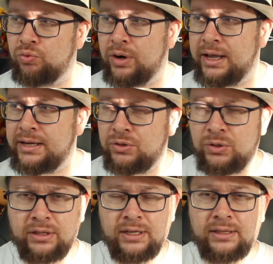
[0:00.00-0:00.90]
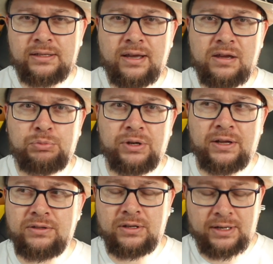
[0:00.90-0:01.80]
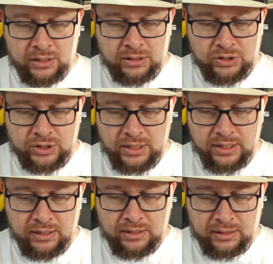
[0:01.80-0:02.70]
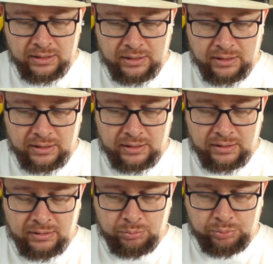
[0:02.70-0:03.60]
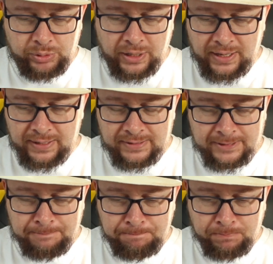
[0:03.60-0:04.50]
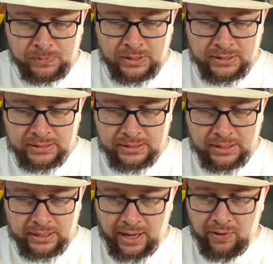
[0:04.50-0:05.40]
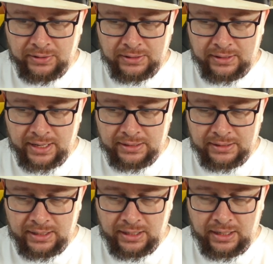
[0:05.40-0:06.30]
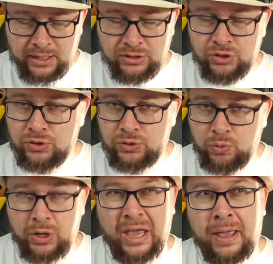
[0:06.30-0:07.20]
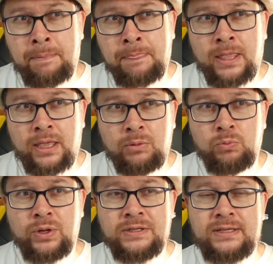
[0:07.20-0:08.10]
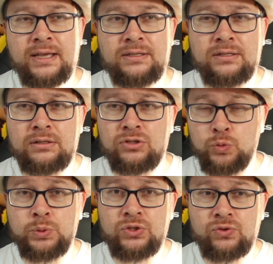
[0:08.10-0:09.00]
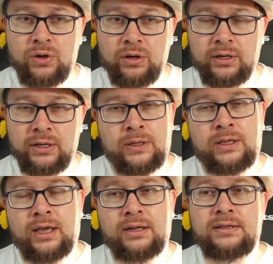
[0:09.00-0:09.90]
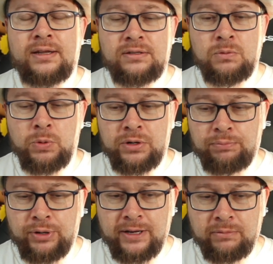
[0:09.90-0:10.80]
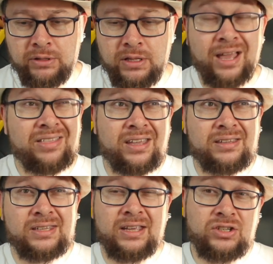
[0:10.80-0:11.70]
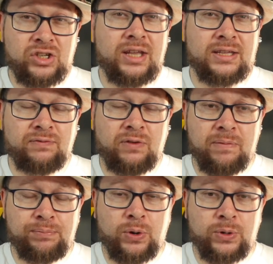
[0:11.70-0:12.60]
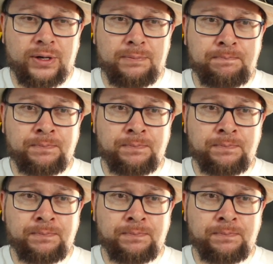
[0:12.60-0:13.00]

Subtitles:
Riedle. I think that's how you pronounce her name. She plays this character that is, in one sense, super strong and doesn't want to break. In the other sense, she is very broken,